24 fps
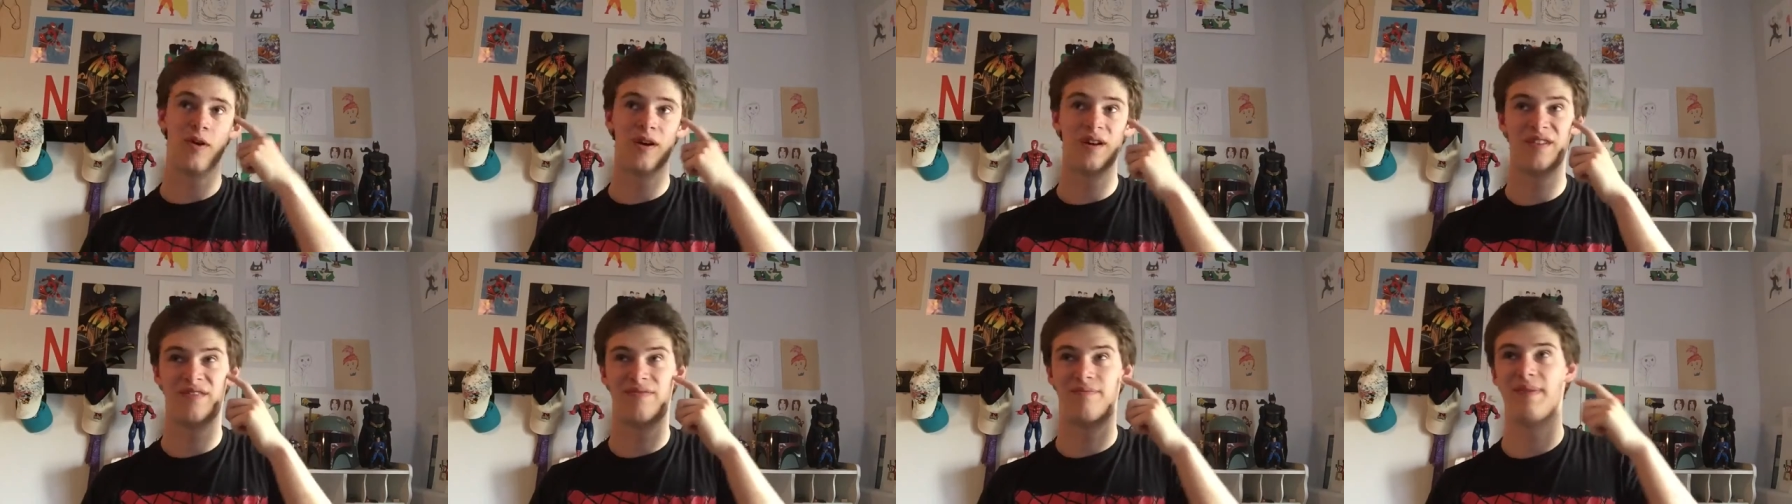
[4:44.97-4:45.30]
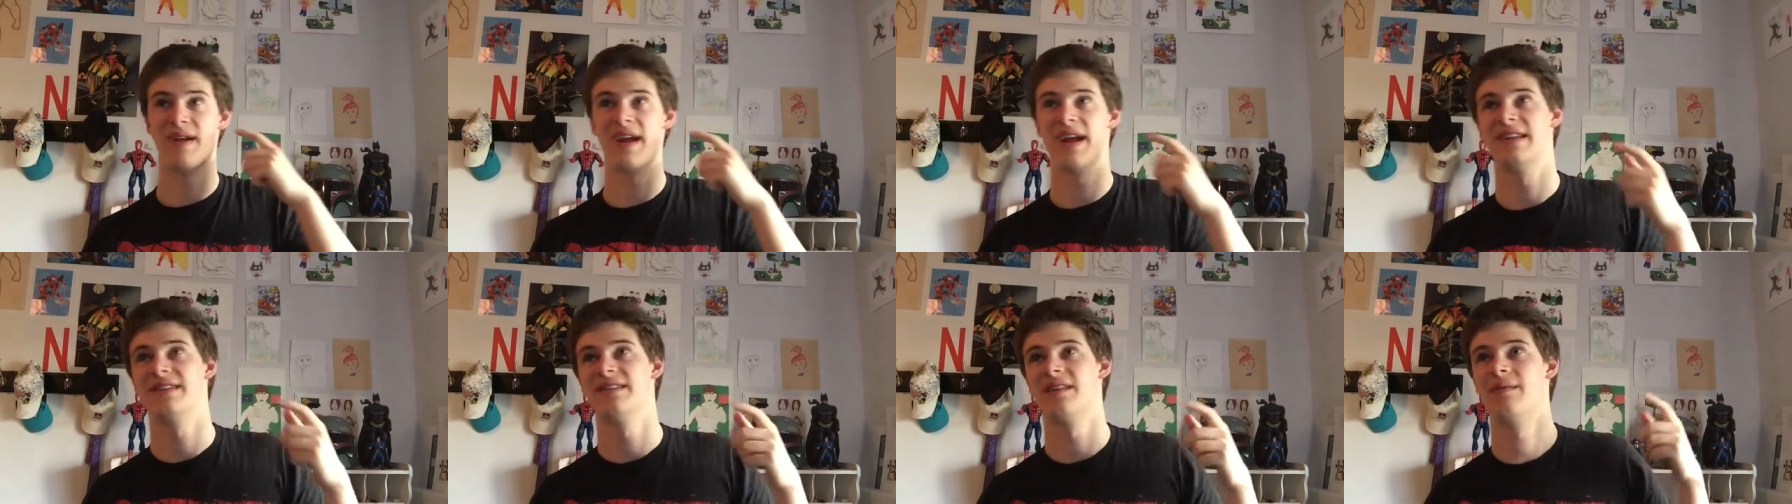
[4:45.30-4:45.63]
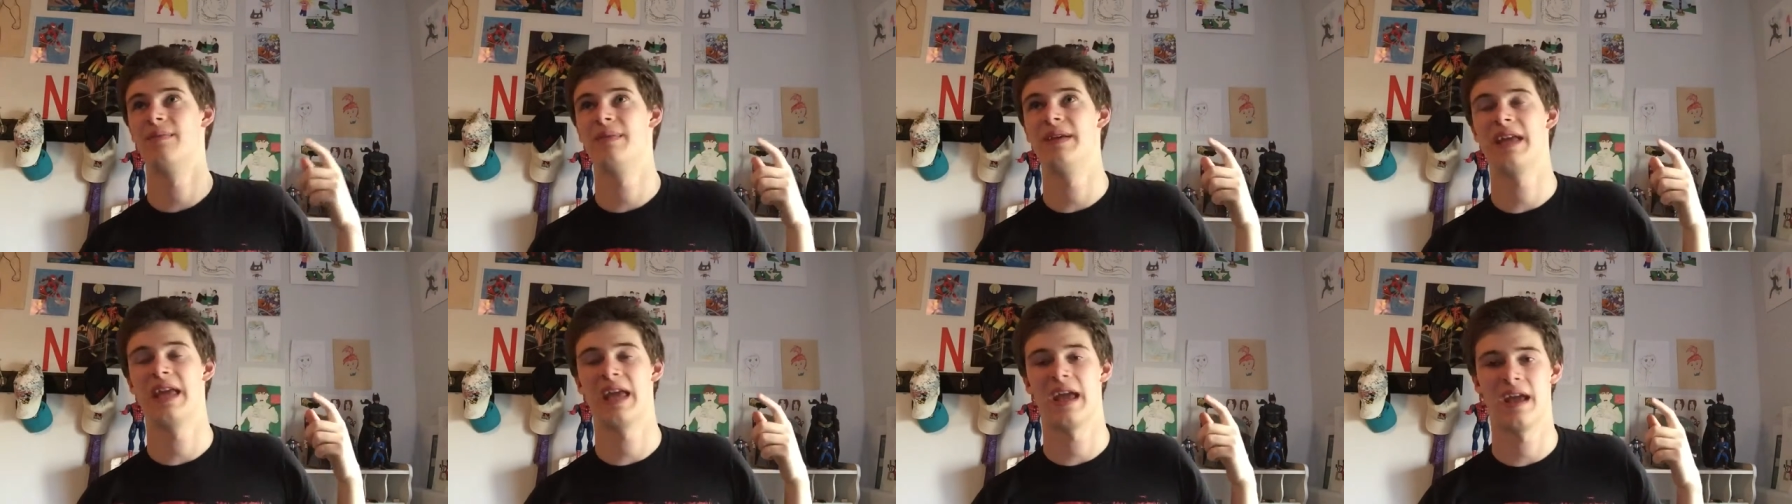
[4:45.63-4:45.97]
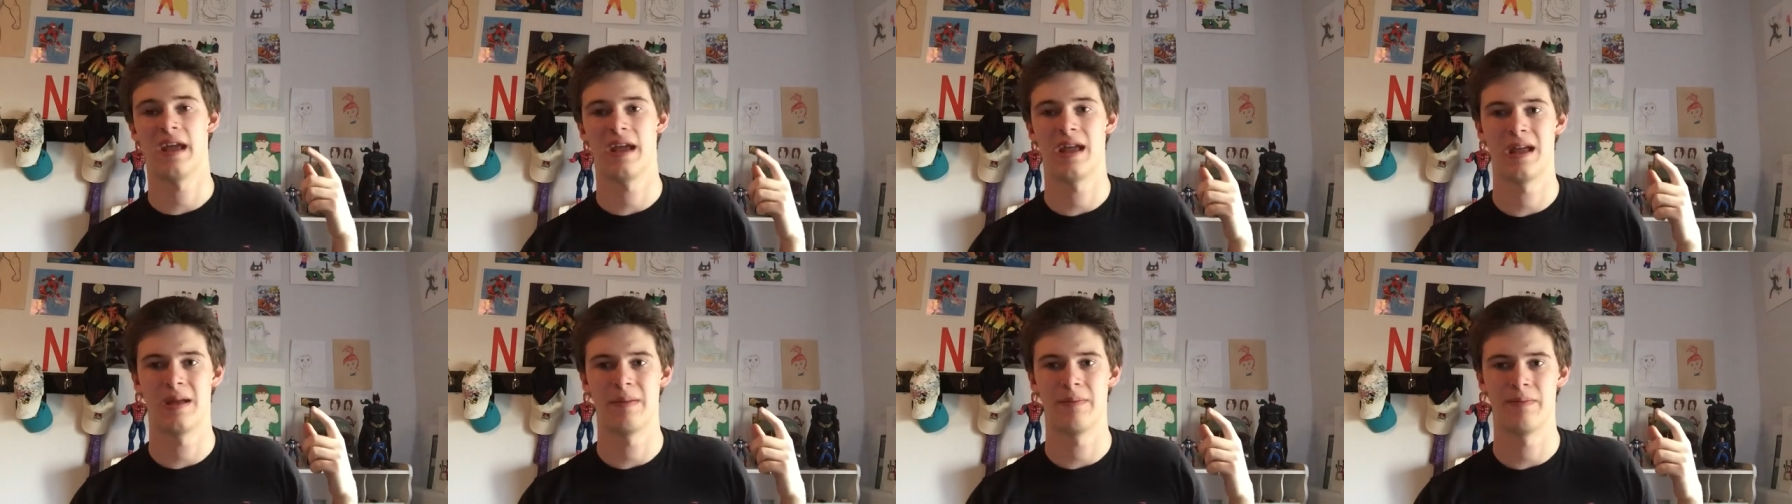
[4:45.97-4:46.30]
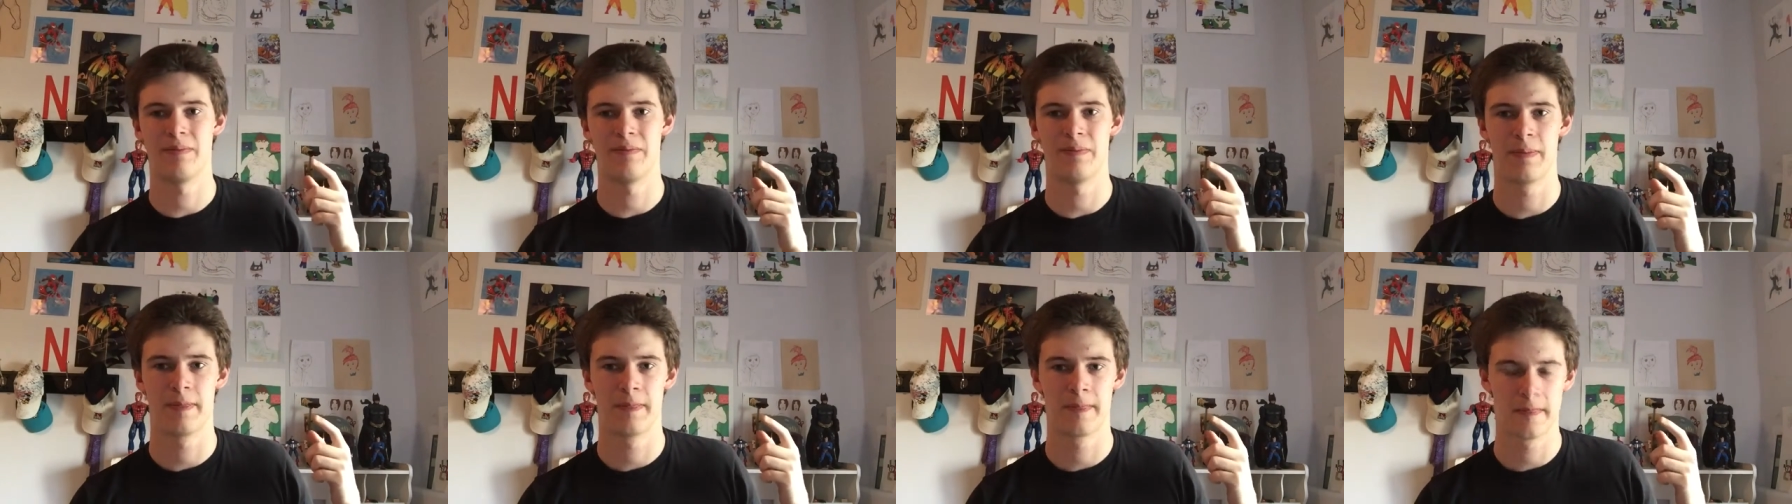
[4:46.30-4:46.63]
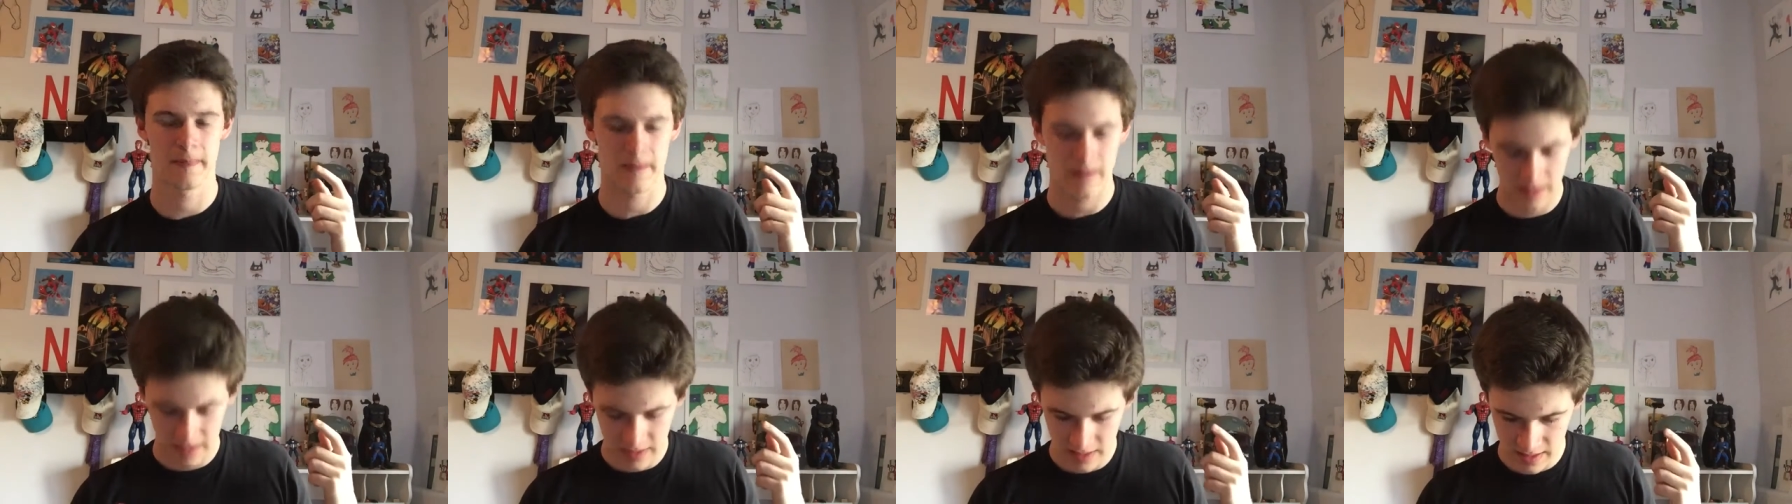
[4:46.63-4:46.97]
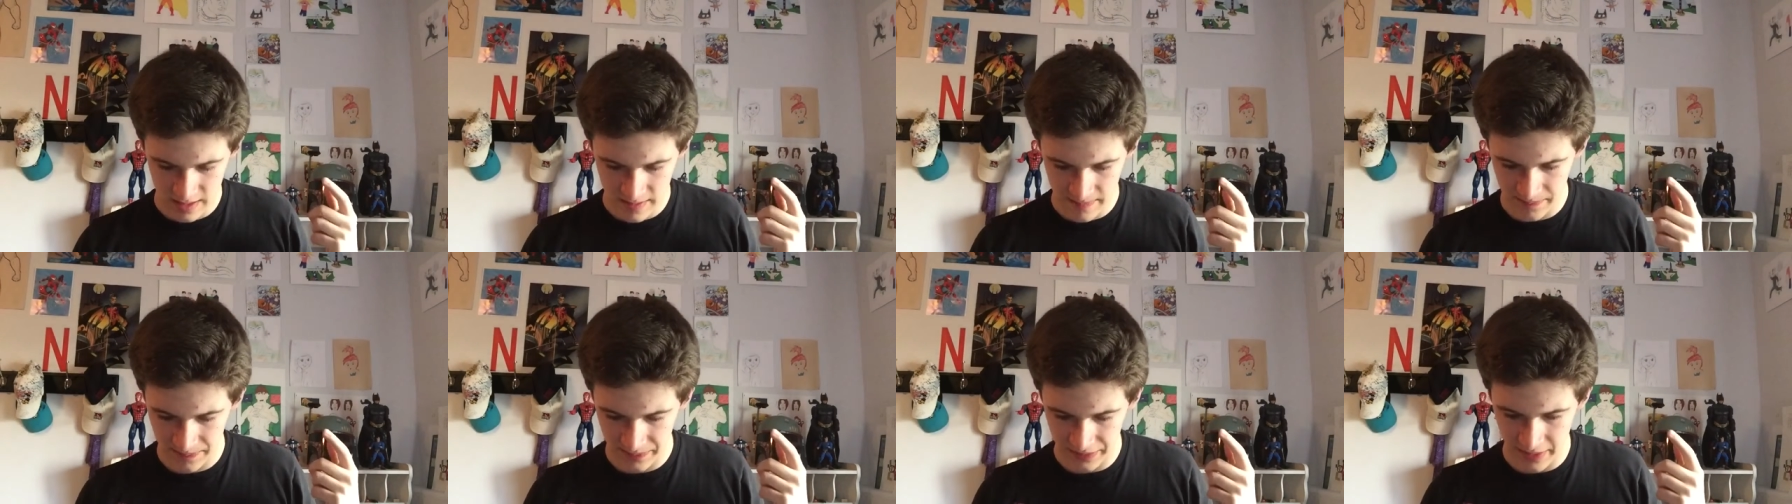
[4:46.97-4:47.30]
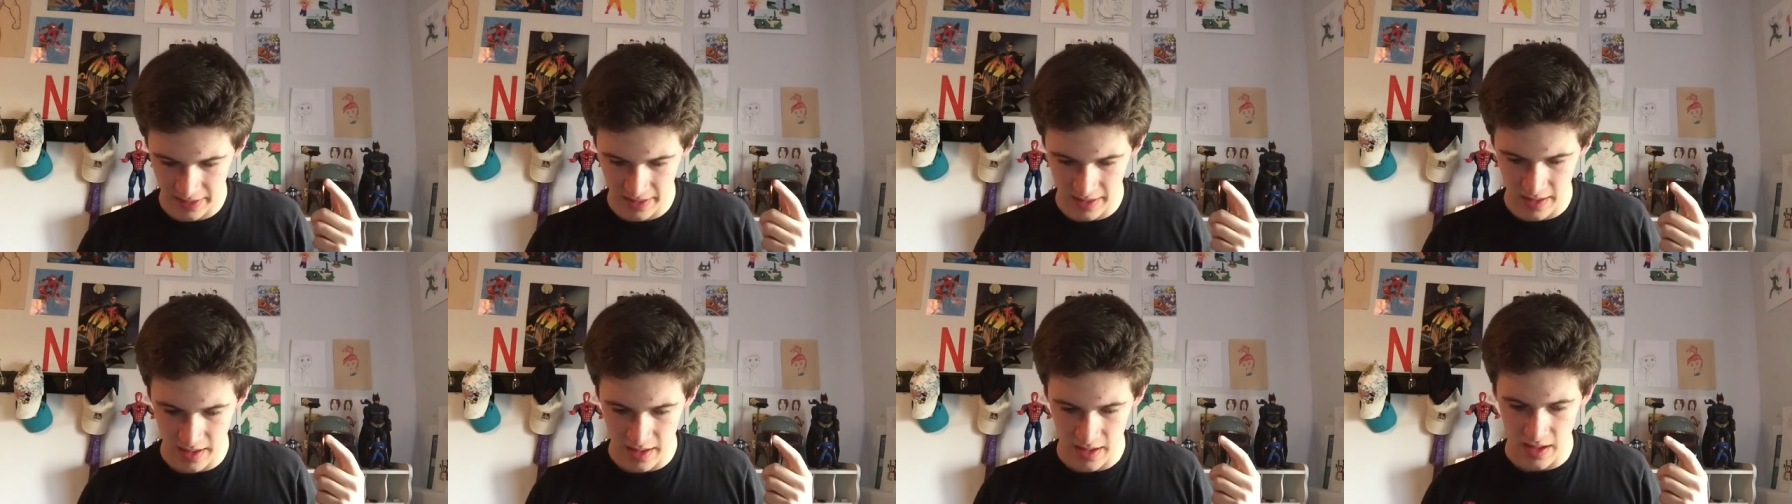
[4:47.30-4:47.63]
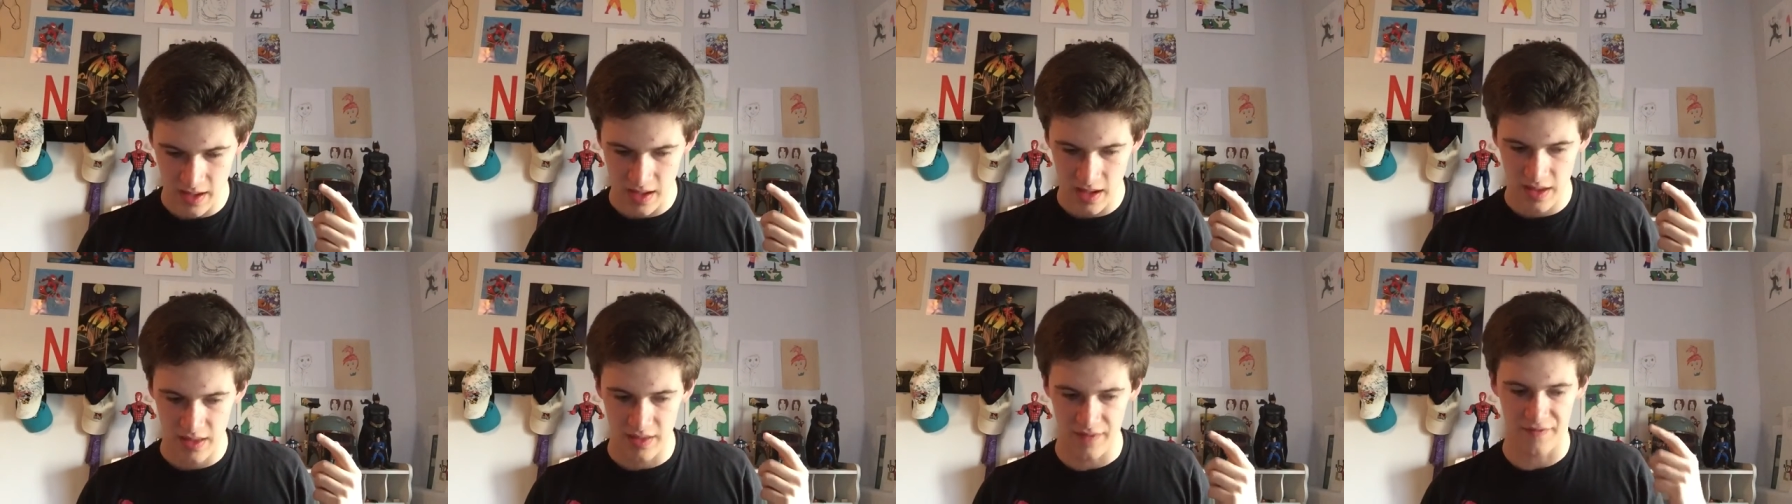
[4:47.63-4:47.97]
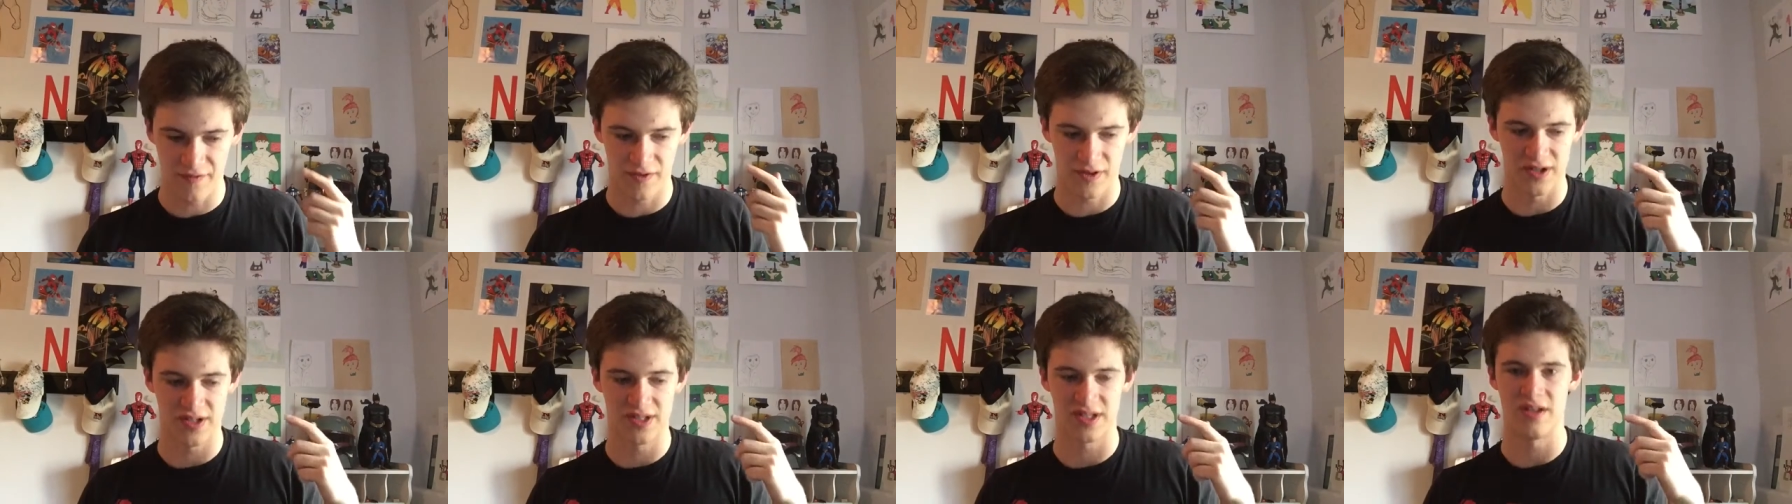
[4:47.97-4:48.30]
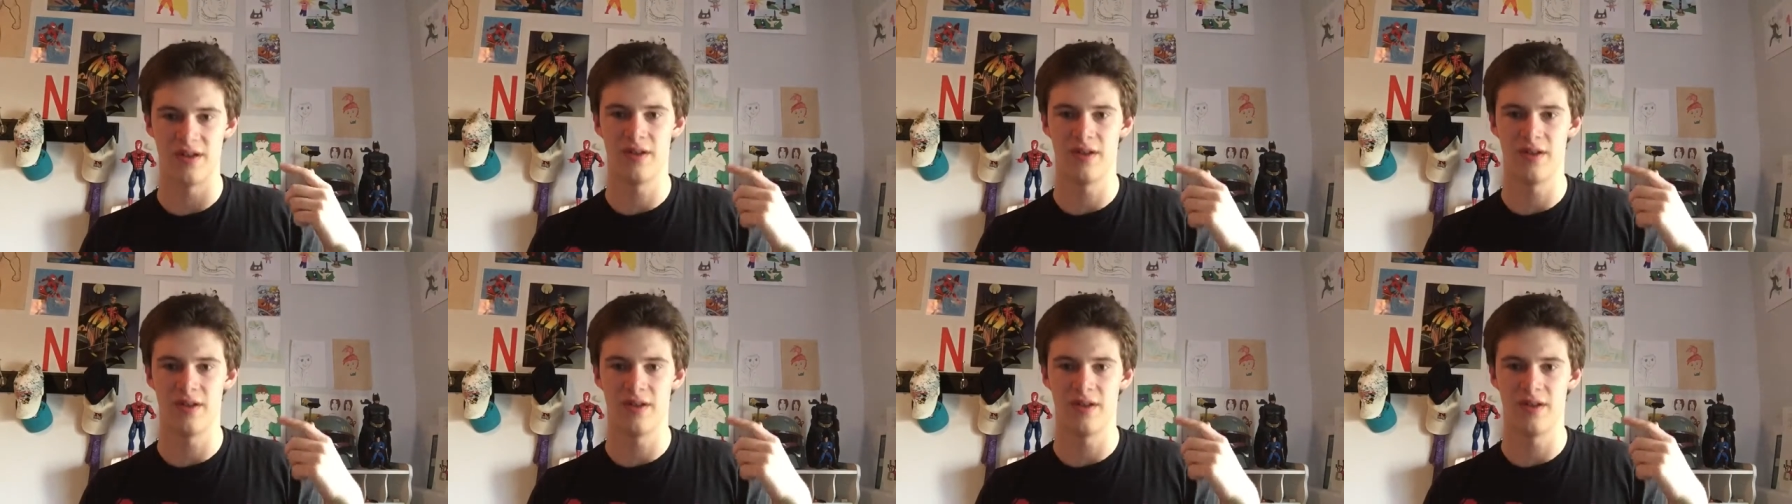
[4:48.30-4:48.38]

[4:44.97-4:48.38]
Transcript: What if Bandon became the first,